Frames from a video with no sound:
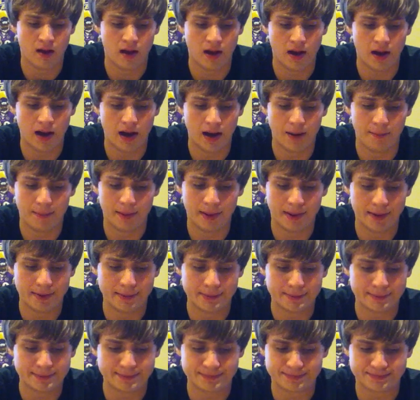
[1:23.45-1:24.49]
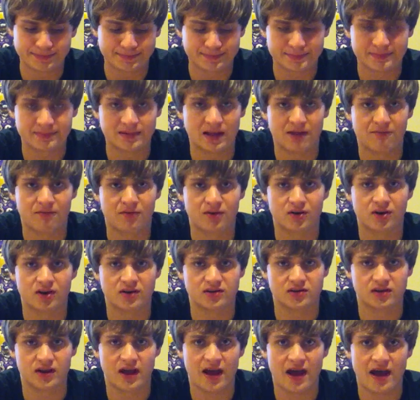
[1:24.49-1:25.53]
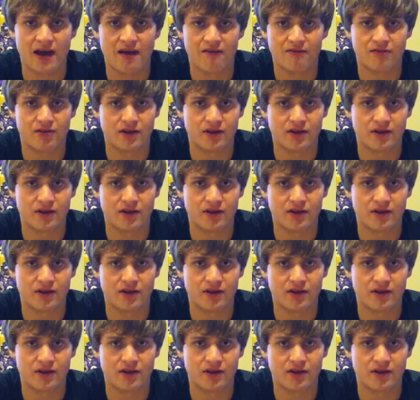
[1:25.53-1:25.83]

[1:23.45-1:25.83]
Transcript: Uh, but Denver doesn't have